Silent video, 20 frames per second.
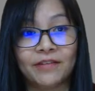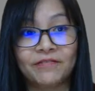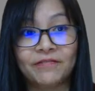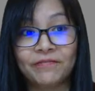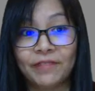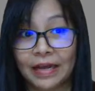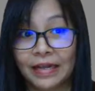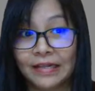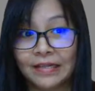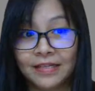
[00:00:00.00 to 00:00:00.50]

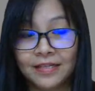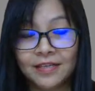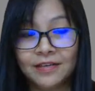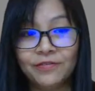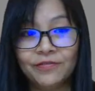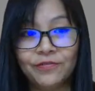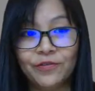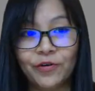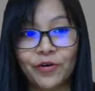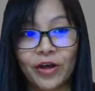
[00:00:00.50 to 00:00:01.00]

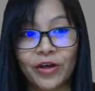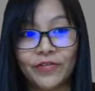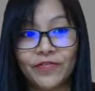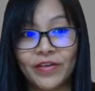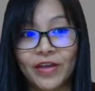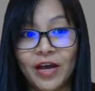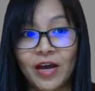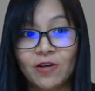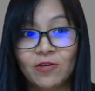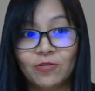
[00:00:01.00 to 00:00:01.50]
Factor for
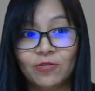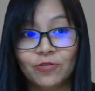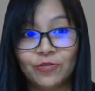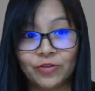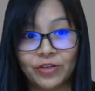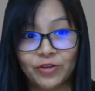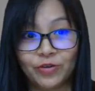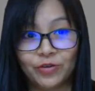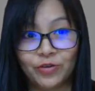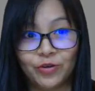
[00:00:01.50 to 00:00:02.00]
FAR
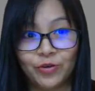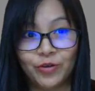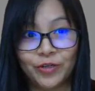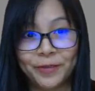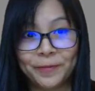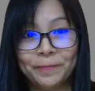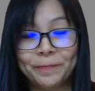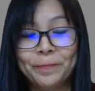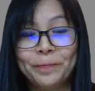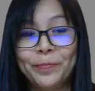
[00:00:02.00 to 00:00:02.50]

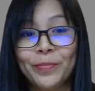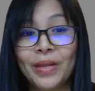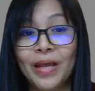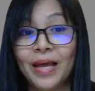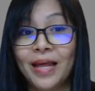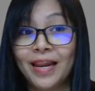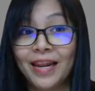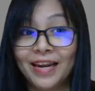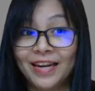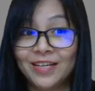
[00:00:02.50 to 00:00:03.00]
323.
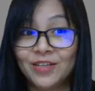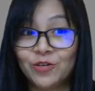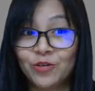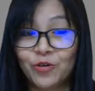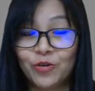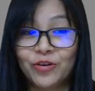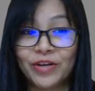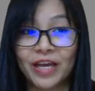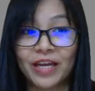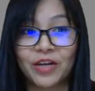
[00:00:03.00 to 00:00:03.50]
Let us
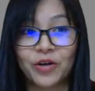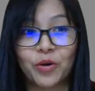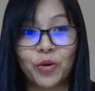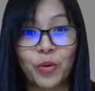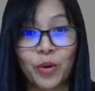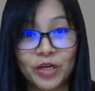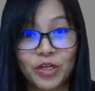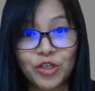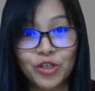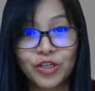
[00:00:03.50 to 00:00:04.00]
look at a
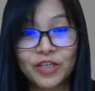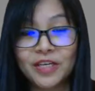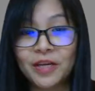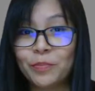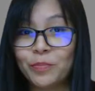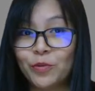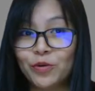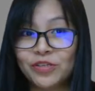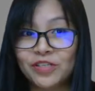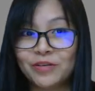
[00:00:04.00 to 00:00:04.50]
question
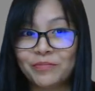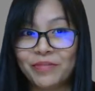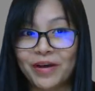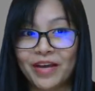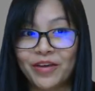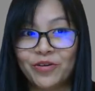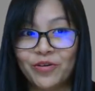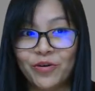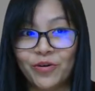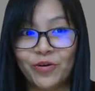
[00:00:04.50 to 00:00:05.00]
that posted
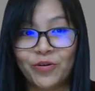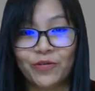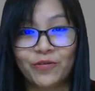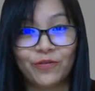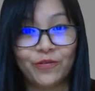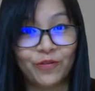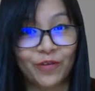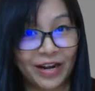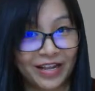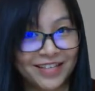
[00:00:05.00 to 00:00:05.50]
by your
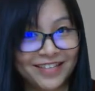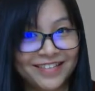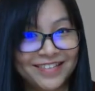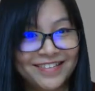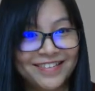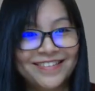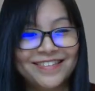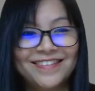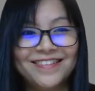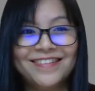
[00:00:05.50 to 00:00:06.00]

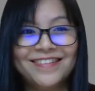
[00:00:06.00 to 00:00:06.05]
friends.